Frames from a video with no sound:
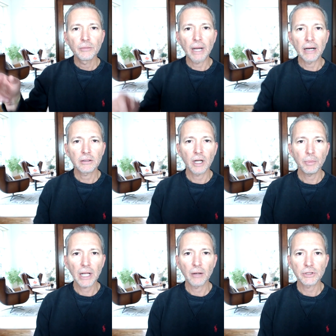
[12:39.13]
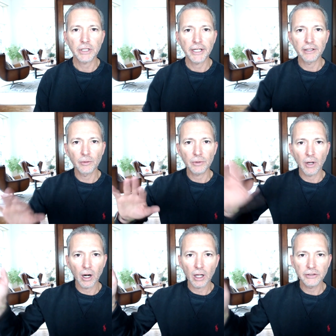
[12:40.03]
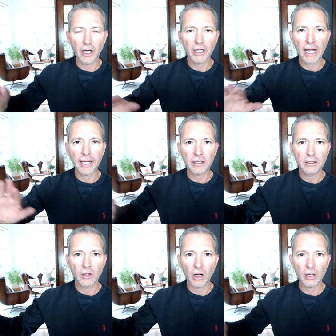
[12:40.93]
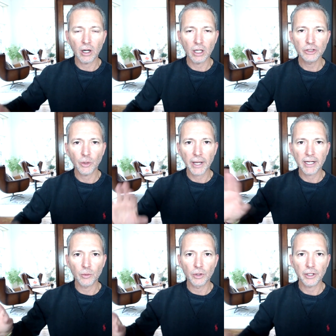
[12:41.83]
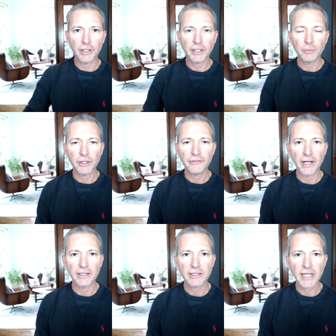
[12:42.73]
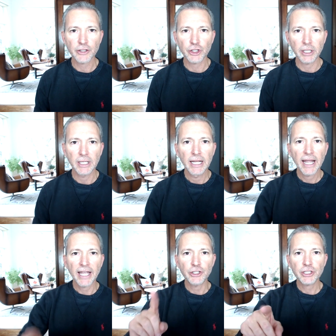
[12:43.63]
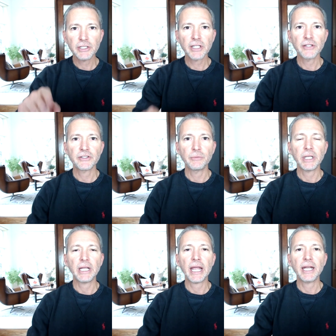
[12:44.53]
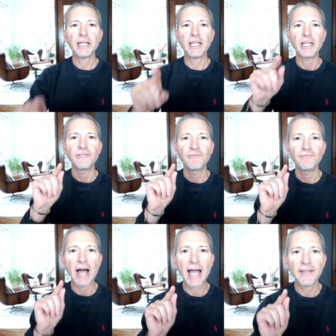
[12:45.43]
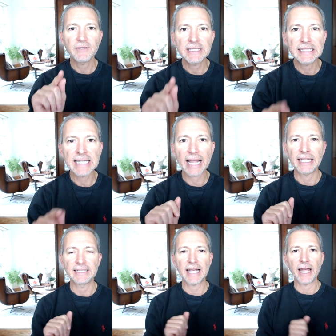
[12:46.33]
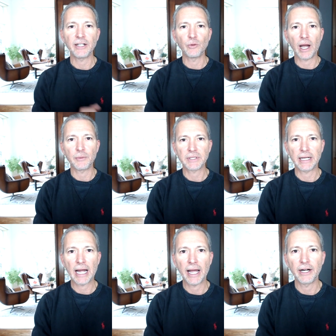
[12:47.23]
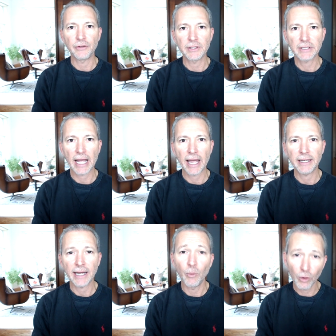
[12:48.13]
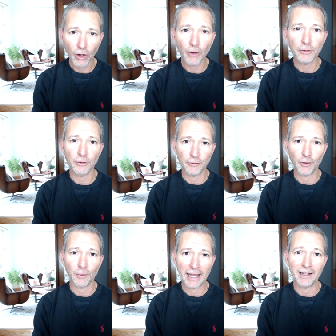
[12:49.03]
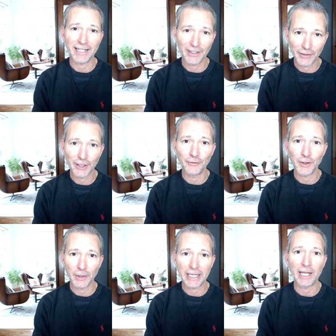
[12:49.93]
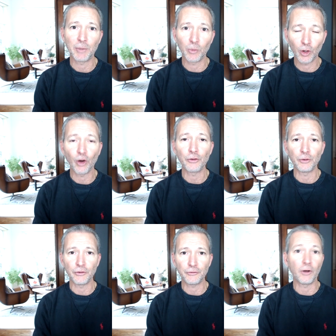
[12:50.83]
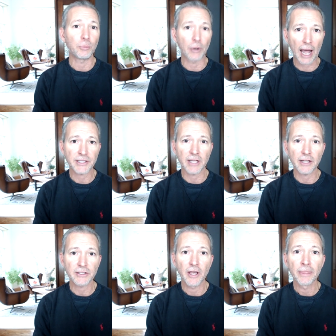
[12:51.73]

About a couple hours later, we're all done. I call, call Joanna. We're going to debrief on the session. And she says to me, "Andy, in five seconds, I knew I was going to hire this guy." Now, we'll go through the formality of interviewing him, and we'll go through the full process.